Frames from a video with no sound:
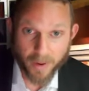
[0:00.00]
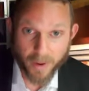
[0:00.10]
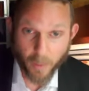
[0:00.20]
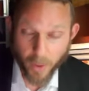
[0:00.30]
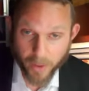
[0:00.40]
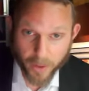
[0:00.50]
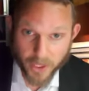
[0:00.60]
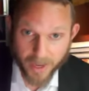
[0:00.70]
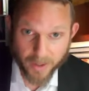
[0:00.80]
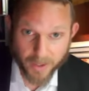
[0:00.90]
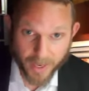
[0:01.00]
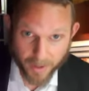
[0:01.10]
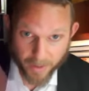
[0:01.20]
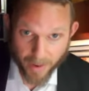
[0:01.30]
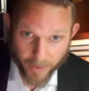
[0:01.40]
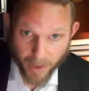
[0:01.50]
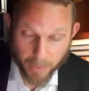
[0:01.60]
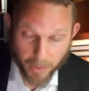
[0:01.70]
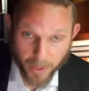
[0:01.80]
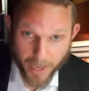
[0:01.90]
one of those scales that every time
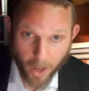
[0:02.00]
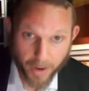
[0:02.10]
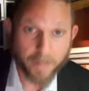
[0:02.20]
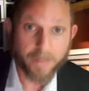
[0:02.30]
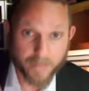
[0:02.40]
you get on it,